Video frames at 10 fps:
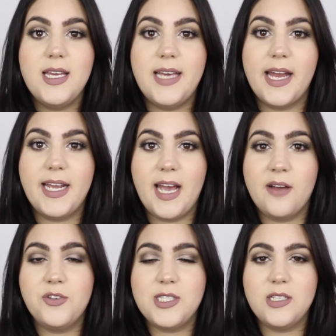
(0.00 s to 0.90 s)
getting
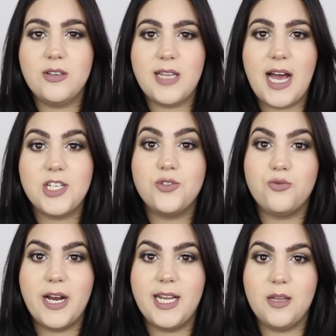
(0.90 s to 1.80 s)
every single lash
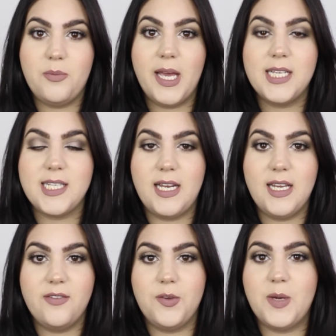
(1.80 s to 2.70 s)
right at the base and
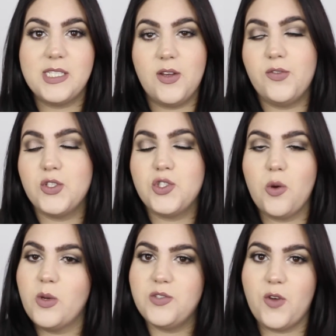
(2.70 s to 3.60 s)
giving myself so
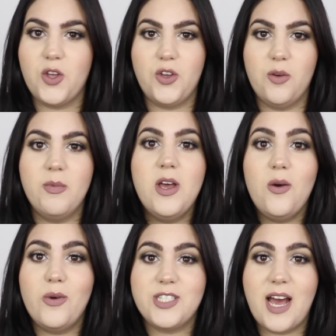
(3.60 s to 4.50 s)
much volume,
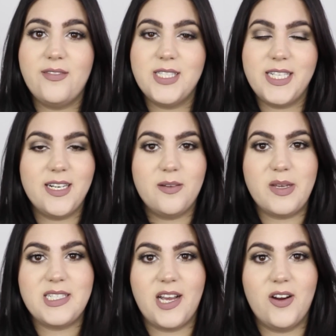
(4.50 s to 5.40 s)
which I haven't seen in a
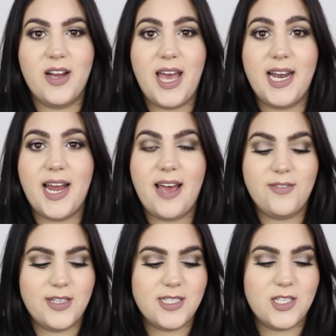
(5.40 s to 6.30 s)
mascara, and I
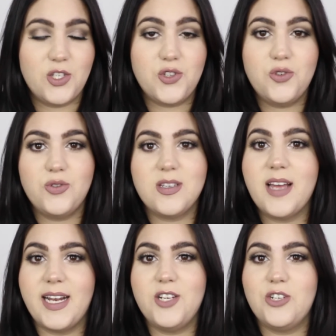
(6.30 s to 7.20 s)
haven't used
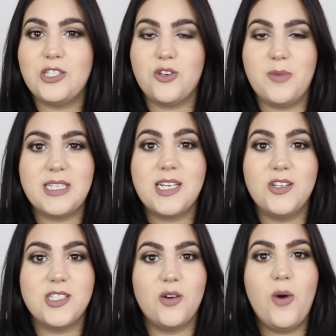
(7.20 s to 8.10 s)
any drugstore
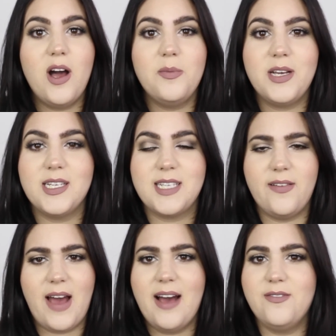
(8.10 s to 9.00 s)
mascaras in a while because I
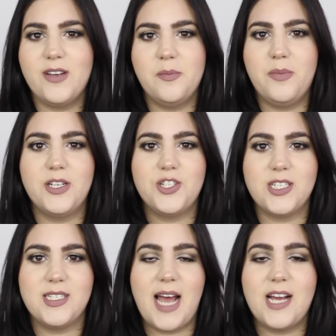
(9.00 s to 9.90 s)
have a bunch of
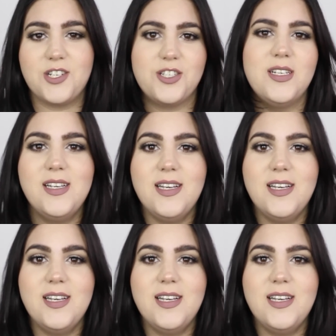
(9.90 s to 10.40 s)
stash